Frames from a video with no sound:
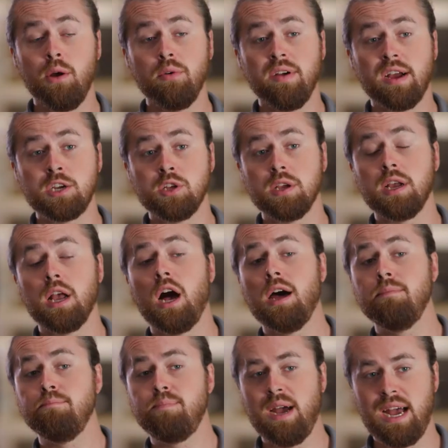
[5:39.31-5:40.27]
and we've actually
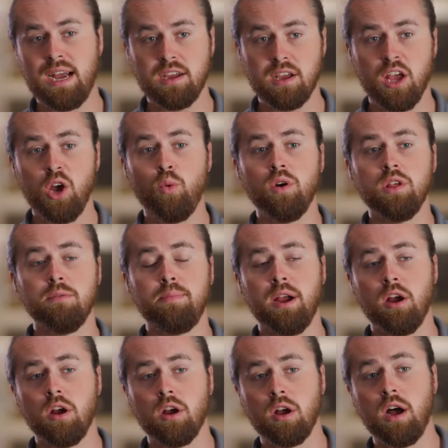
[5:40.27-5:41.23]
gone back with a
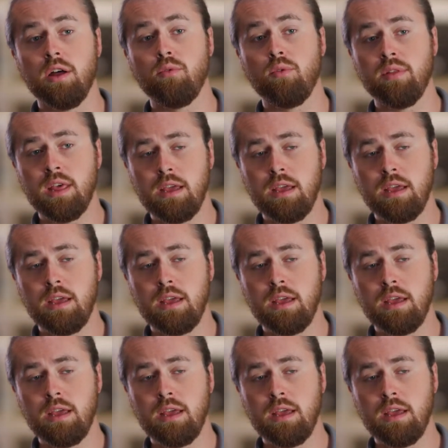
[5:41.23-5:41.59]
Paragon.